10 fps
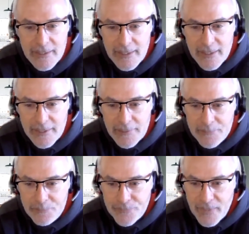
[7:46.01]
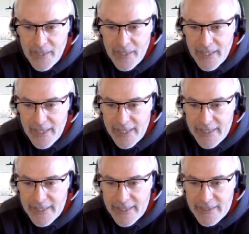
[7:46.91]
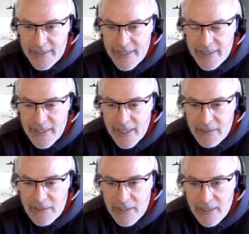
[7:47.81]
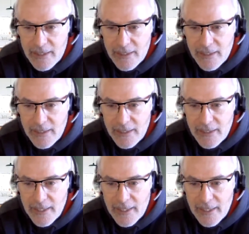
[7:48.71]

And it's nice to see the